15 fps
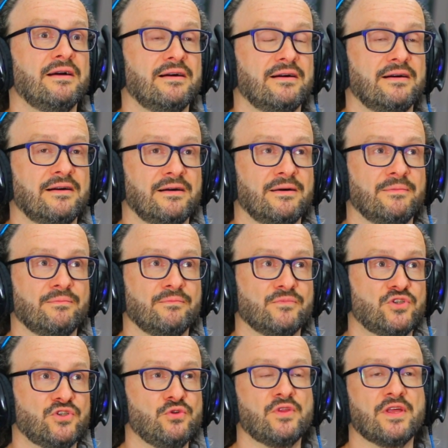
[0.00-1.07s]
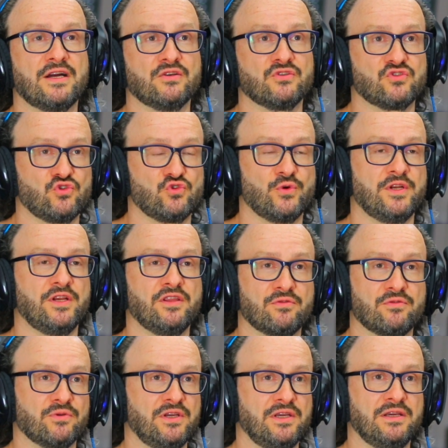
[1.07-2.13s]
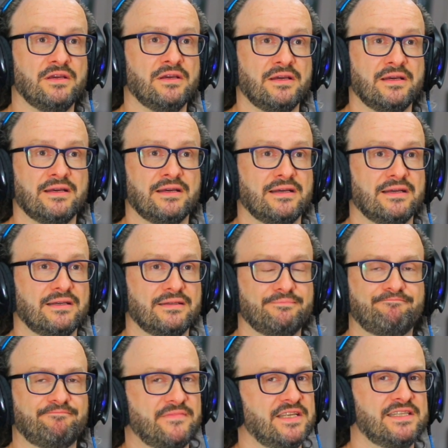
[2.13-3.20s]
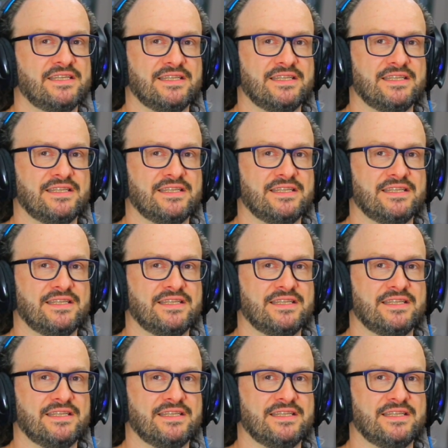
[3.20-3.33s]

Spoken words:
2023, this